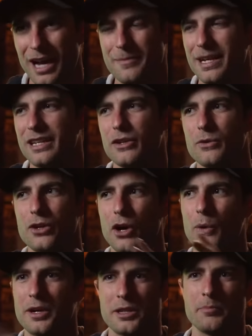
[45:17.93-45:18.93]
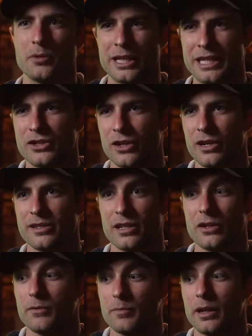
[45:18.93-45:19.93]
I mean, you'd go on the bleachers
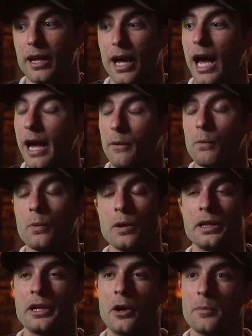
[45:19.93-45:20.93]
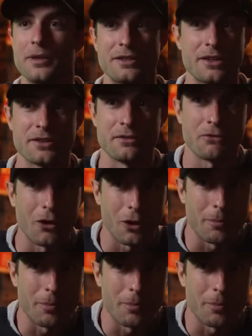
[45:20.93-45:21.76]
and you'd be like, I really hope this doesn't fall